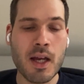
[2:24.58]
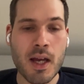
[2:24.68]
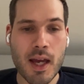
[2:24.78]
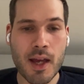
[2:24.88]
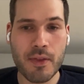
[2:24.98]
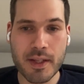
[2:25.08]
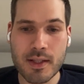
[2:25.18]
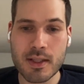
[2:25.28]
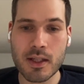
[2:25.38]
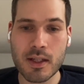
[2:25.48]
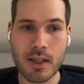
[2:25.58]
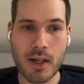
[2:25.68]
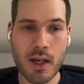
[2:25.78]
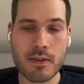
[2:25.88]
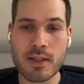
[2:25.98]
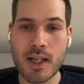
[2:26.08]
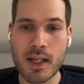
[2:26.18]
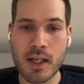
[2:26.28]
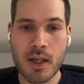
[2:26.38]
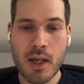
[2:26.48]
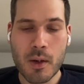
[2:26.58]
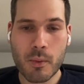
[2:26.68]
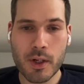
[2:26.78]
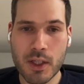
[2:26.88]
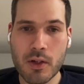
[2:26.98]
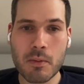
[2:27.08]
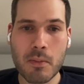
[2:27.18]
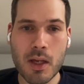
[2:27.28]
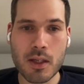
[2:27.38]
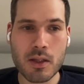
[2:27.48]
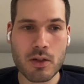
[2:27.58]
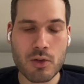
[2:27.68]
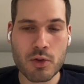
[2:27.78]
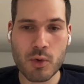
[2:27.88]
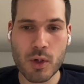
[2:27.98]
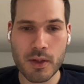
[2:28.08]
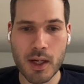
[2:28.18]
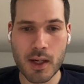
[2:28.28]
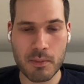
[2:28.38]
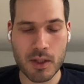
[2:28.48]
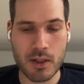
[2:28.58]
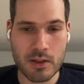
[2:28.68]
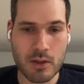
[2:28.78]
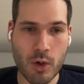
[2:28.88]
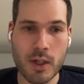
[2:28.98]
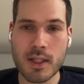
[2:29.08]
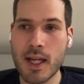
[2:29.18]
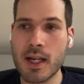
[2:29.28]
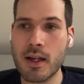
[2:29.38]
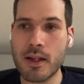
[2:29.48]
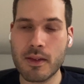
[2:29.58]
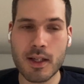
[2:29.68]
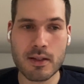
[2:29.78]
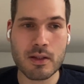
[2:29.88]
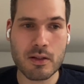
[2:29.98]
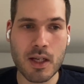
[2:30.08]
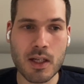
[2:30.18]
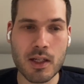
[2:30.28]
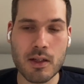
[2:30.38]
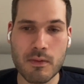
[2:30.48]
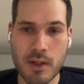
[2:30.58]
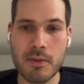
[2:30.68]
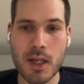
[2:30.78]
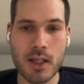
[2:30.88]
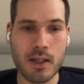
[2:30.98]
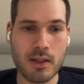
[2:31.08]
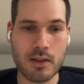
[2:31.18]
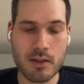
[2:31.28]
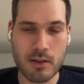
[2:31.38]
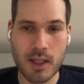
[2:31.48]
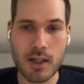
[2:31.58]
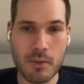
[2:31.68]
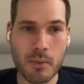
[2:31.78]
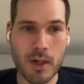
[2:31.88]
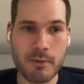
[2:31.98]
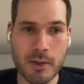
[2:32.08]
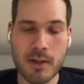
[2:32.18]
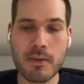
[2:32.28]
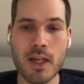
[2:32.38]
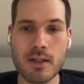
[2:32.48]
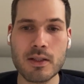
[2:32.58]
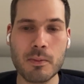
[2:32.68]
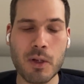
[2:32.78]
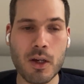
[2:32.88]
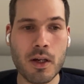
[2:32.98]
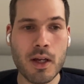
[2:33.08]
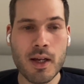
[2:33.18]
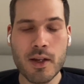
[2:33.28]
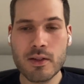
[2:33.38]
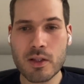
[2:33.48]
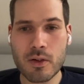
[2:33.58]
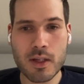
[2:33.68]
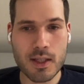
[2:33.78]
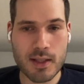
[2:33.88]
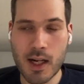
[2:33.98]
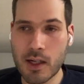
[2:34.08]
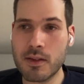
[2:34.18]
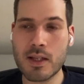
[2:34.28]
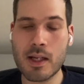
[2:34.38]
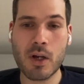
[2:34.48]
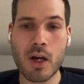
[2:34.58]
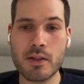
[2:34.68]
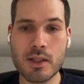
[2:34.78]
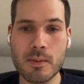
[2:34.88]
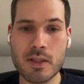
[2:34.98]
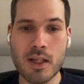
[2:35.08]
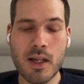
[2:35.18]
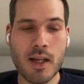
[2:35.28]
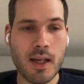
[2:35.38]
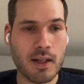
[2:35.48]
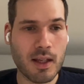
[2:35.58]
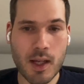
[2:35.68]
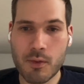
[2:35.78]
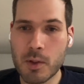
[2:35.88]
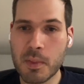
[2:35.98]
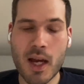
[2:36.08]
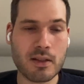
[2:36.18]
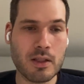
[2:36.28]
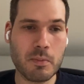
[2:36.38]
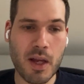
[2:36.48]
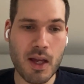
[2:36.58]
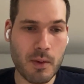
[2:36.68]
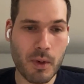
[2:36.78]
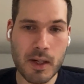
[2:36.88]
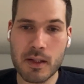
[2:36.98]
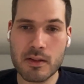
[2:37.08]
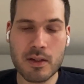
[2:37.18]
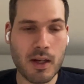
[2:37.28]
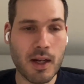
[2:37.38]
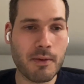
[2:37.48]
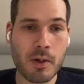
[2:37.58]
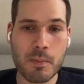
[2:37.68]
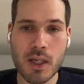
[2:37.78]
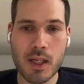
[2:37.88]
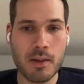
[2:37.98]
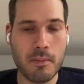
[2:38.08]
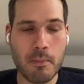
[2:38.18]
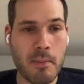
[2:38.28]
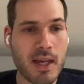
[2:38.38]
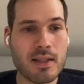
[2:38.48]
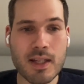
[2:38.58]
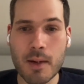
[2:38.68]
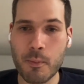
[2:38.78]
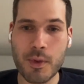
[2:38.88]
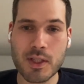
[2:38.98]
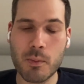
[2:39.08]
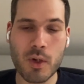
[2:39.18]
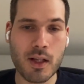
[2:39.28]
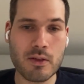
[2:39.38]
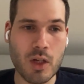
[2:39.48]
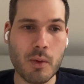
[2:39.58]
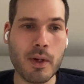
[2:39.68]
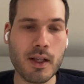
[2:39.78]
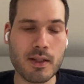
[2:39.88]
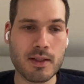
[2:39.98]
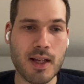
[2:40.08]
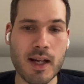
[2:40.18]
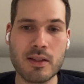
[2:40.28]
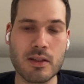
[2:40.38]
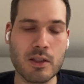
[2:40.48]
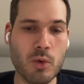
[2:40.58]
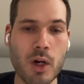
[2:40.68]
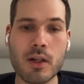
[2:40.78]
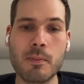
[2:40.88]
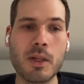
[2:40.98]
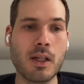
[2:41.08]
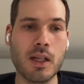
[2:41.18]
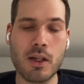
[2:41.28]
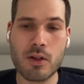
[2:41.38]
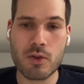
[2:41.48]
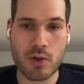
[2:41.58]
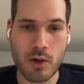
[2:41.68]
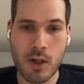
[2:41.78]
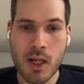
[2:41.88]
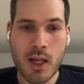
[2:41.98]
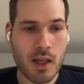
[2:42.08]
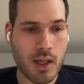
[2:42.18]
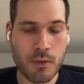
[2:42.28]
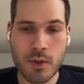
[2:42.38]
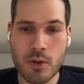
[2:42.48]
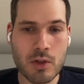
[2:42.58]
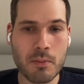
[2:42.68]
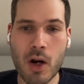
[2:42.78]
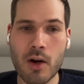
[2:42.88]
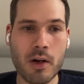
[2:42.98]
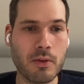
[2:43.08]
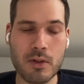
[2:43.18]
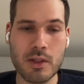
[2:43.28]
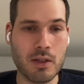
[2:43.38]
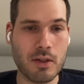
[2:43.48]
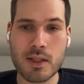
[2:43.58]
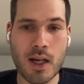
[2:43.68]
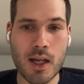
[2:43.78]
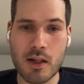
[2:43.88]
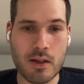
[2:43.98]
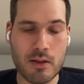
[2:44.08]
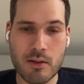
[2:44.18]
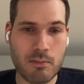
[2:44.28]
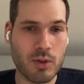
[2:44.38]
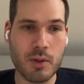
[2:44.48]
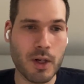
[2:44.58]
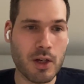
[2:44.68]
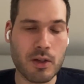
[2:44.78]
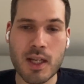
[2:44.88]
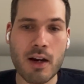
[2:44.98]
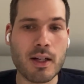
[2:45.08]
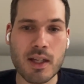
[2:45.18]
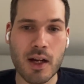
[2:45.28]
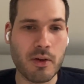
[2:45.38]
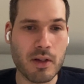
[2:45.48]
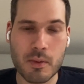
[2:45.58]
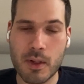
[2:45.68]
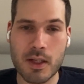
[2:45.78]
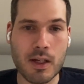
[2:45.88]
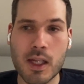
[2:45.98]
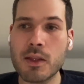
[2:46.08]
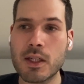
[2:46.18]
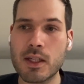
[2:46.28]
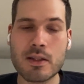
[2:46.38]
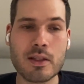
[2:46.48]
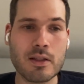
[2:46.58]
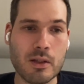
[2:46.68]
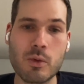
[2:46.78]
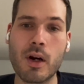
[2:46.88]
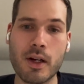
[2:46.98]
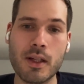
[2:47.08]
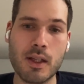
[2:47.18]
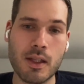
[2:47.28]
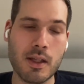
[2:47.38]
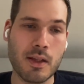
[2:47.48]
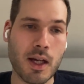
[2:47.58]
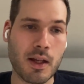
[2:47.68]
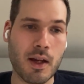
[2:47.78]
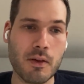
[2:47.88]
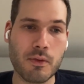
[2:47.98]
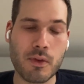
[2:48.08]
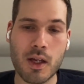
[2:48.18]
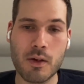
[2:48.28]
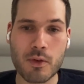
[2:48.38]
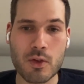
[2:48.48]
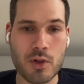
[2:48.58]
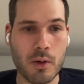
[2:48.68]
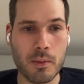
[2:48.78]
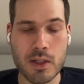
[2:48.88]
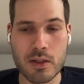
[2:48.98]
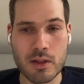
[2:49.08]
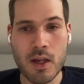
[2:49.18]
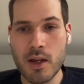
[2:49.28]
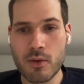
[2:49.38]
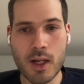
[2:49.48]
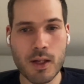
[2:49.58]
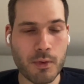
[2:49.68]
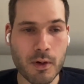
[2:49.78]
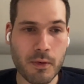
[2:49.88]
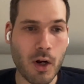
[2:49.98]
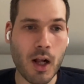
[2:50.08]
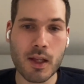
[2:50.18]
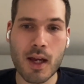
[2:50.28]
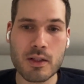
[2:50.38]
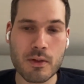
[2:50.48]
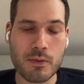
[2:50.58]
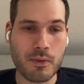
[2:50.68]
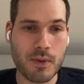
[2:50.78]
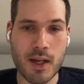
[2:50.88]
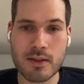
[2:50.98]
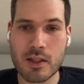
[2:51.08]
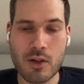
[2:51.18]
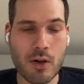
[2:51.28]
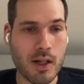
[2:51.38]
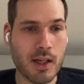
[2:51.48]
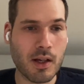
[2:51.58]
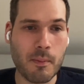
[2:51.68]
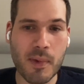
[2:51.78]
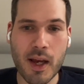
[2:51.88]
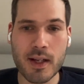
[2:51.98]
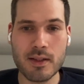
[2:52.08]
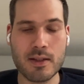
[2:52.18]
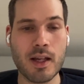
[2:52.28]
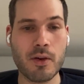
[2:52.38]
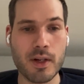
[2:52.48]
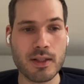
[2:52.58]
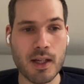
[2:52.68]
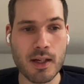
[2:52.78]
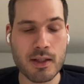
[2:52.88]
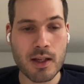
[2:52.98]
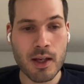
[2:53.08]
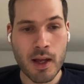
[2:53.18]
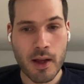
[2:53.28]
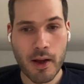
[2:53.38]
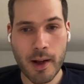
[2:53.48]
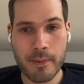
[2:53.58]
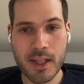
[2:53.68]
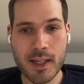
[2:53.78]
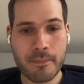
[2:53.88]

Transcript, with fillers: and this is the the kind of setting where you can make sure that because your data that's contained in Weaviate is then wherever Weaviate is deployed. So exactly the same concept. It can never be accessed by anyone else. It can never be mixed up with someone else. No one else has access. You are completely in control. If you tomorrow you decide you want to tear it down, you want to delete the disks, you are in, in, in that kind of kind of control, which is great for for all kinds of yeah security, compliance, etc. settings. Uh, the